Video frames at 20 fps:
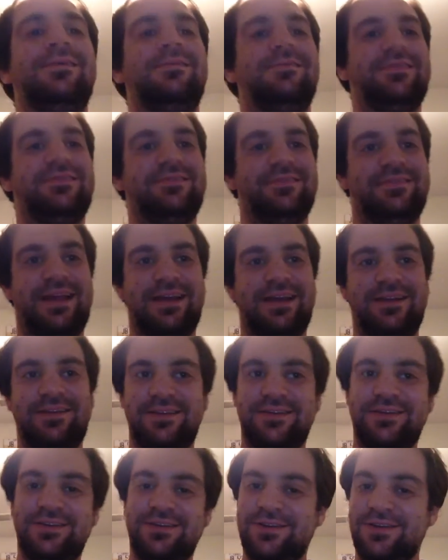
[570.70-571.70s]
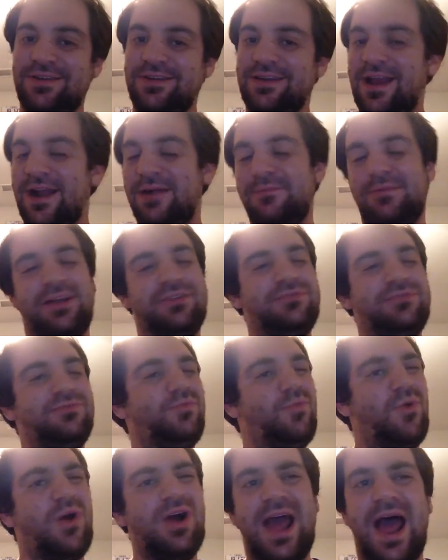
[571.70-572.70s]
Was retired during your turn, counterblast
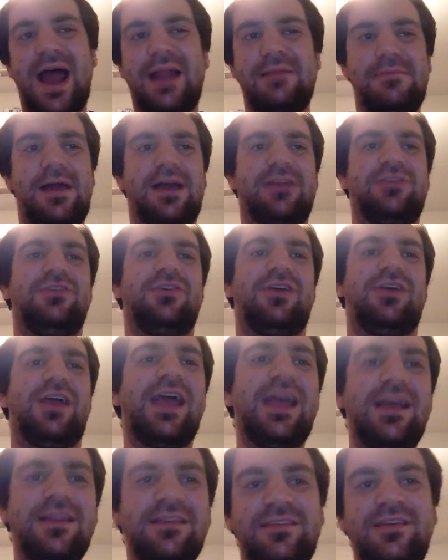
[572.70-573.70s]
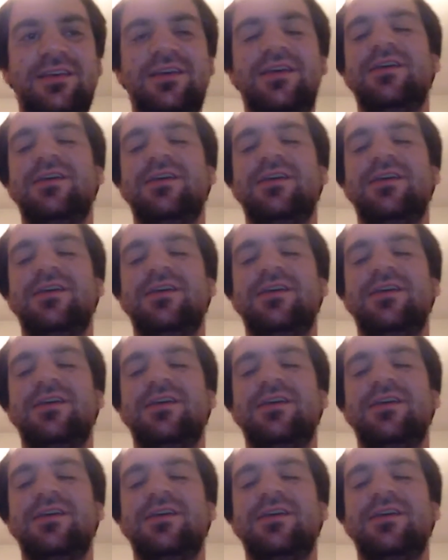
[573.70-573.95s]
1, add him back to your hands.